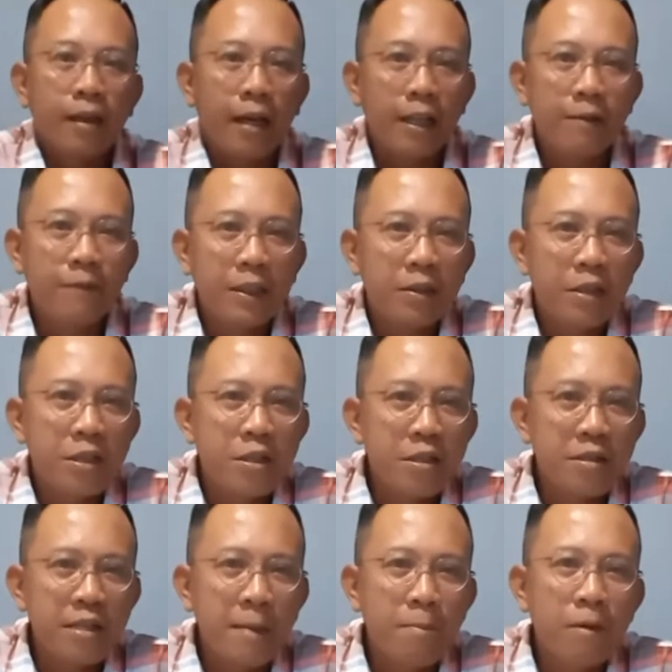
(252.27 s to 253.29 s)

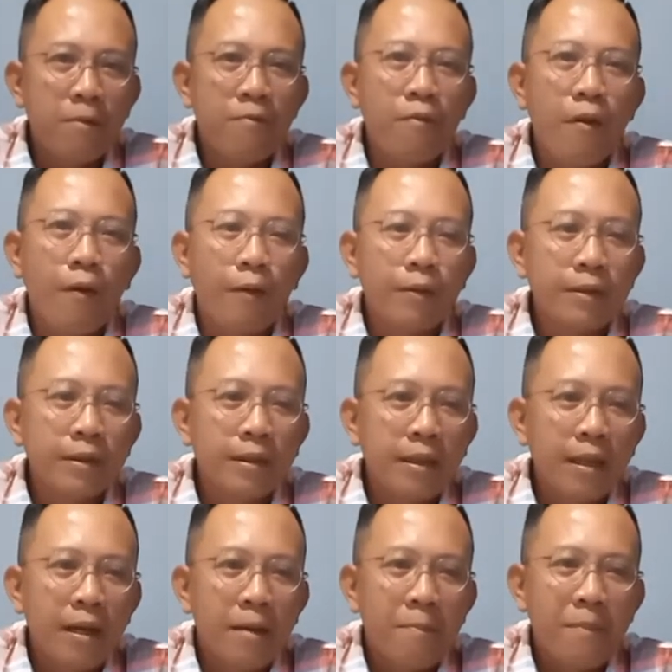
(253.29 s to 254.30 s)
Advantages number 4.
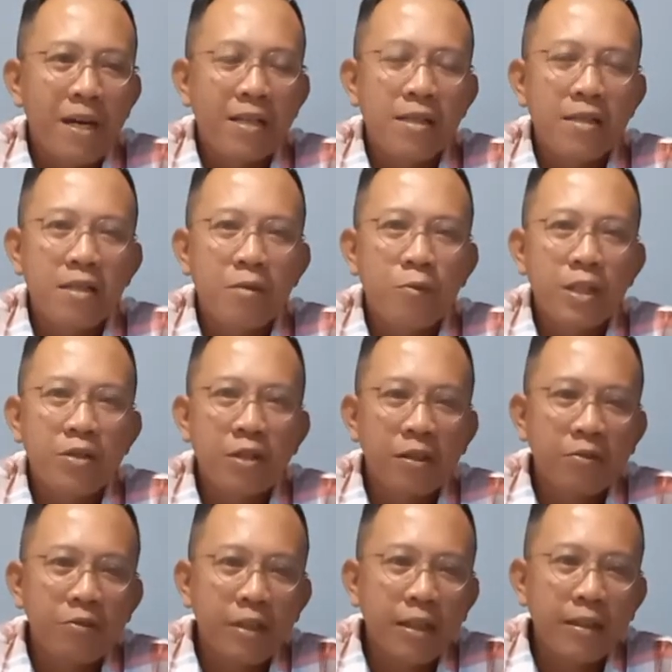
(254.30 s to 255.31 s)
Parents with
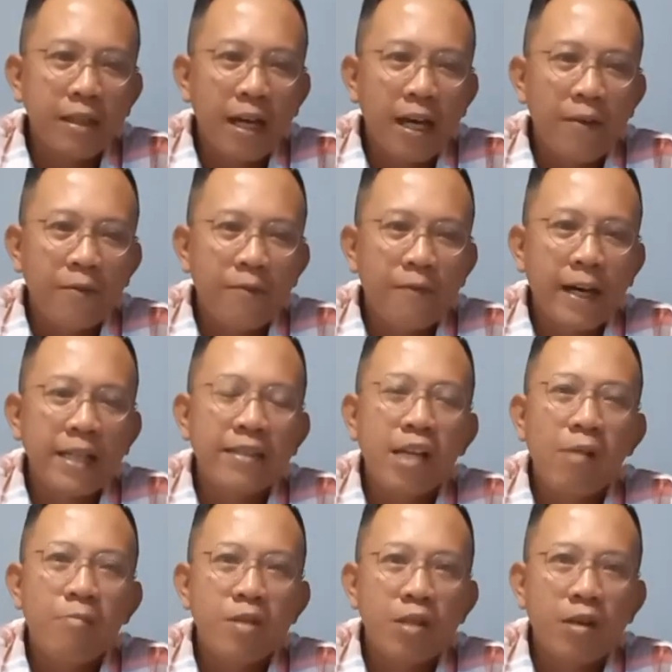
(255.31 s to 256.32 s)
children find
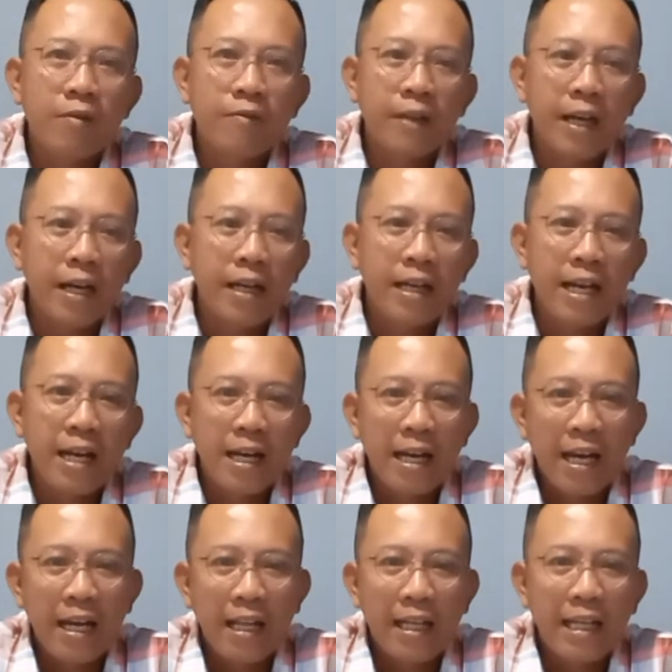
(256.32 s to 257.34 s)
themselves
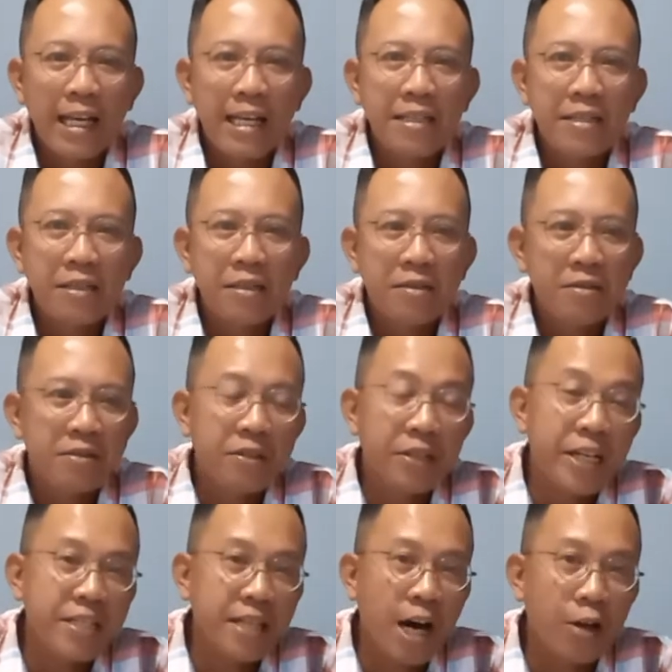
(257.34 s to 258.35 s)
less
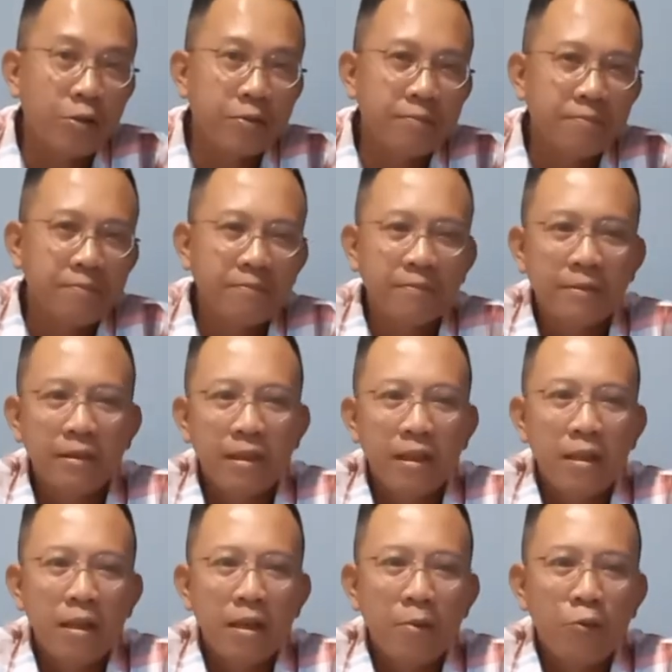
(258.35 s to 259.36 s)
stressed out,
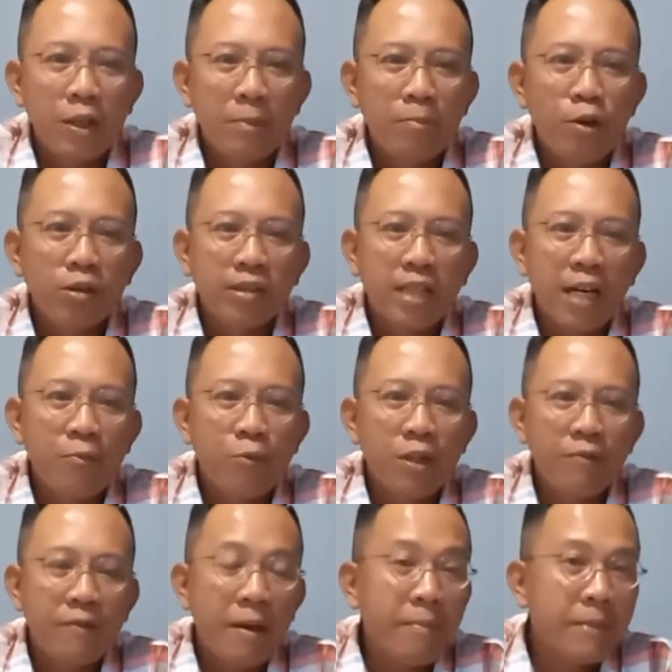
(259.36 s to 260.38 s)
with more time
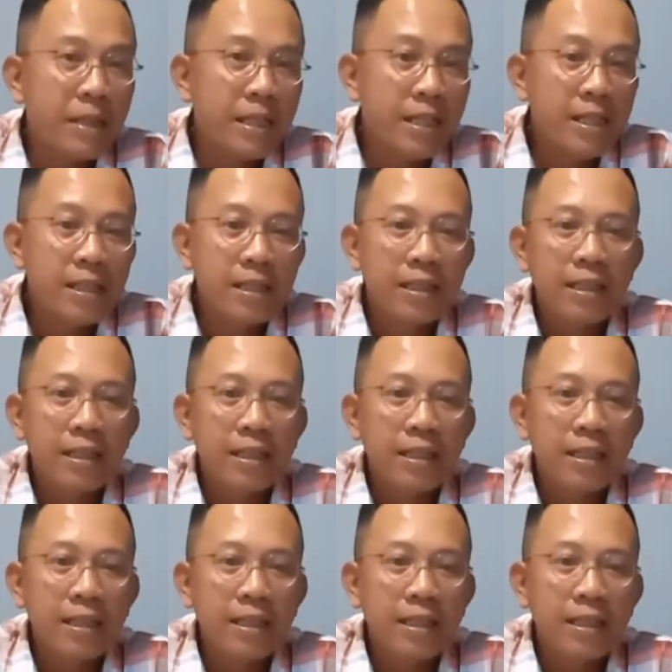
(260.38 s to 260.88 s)
with family,